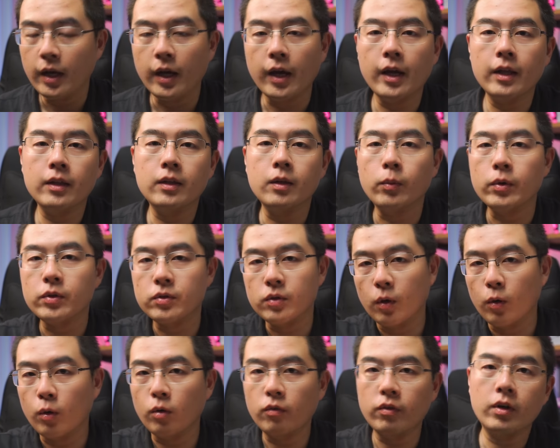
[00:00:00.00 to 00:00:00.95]
and with
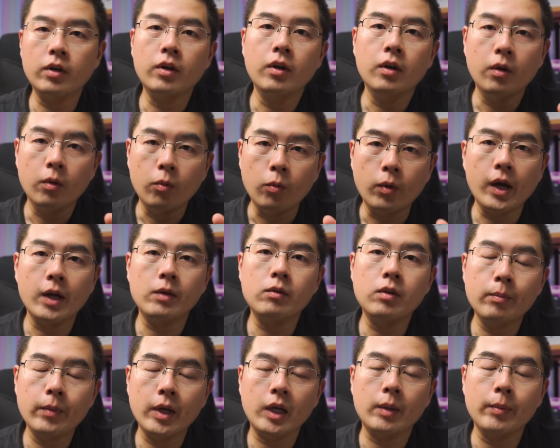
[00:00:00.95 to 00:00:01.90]
over
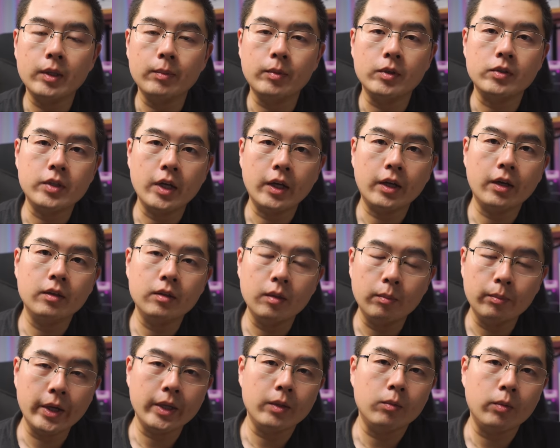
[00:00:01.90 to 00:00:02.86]
100 megabits per second
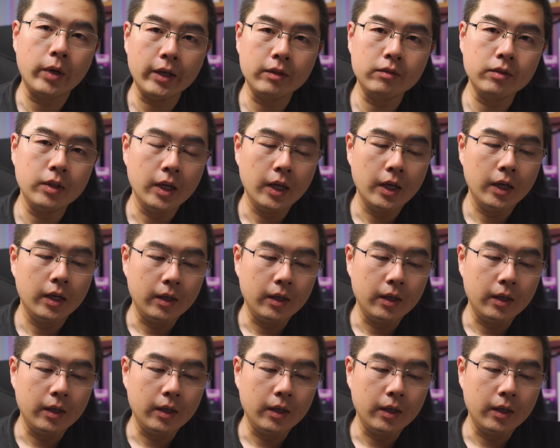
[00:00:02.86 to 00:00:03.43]
the bit rate.